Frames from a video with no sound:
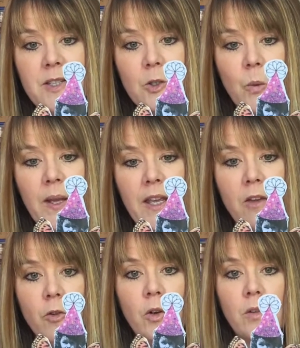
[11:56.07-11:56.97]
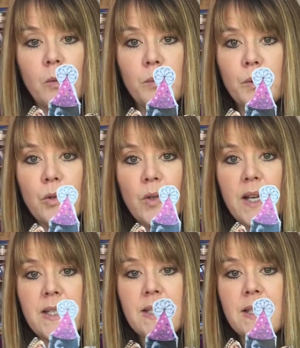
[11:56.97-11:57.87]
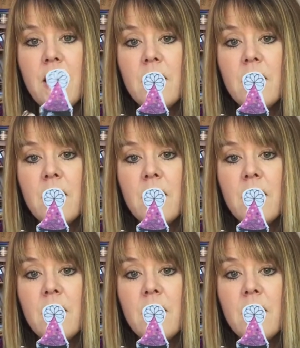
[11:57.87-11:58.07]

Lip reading: so I gave her a little blue dress,